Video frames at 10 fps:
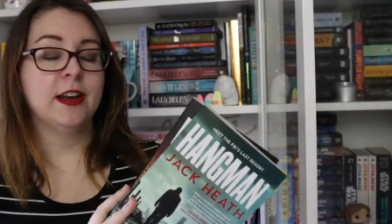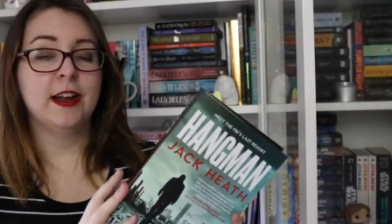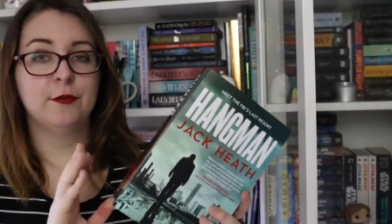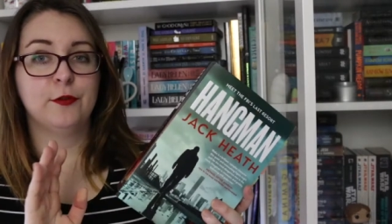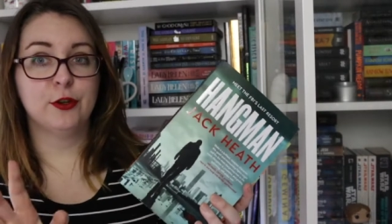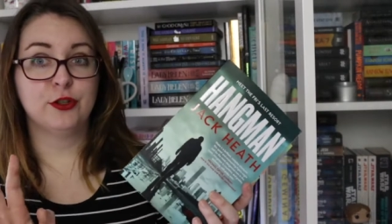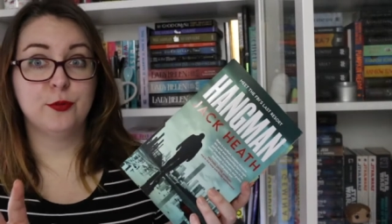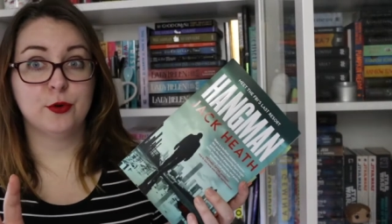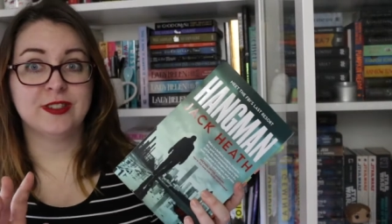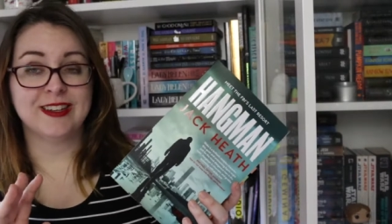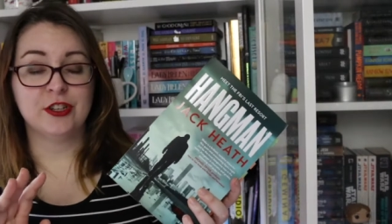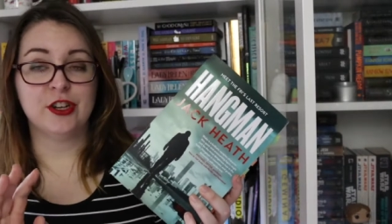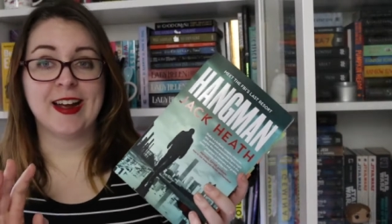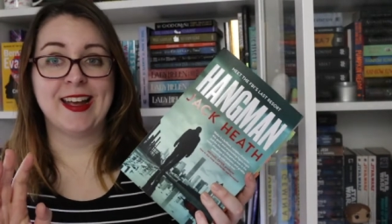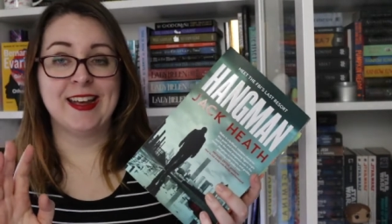I have the first two books in
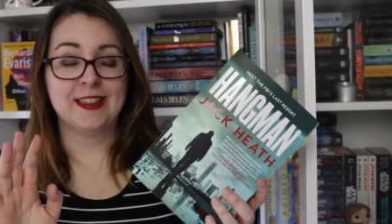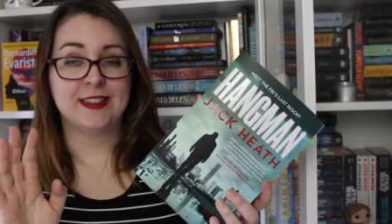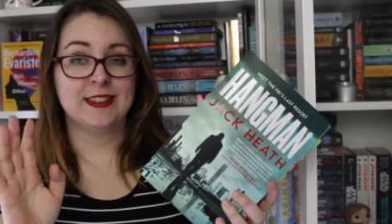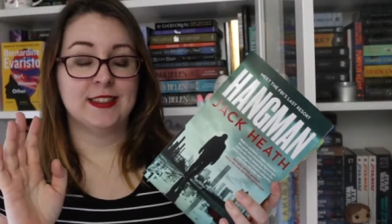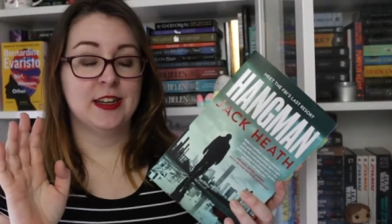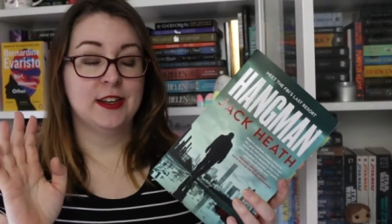Jack Heath's